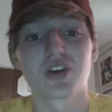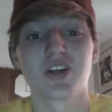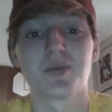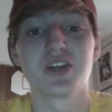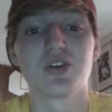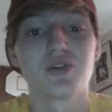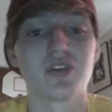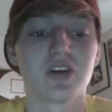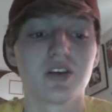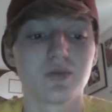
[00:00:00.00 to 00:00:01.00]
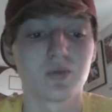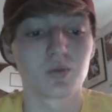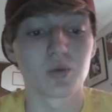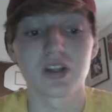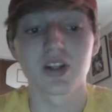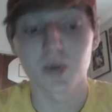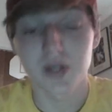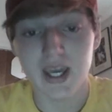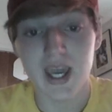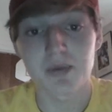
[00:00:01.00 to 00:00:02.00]
going to be doing the weekly
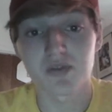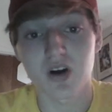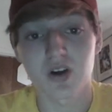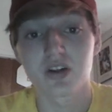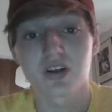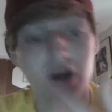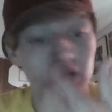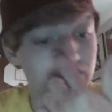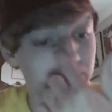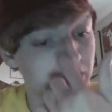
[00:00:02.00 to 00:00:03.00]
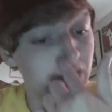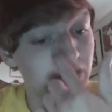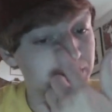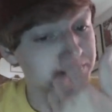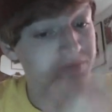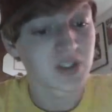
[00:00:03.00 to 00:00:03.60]
recap of all the college football.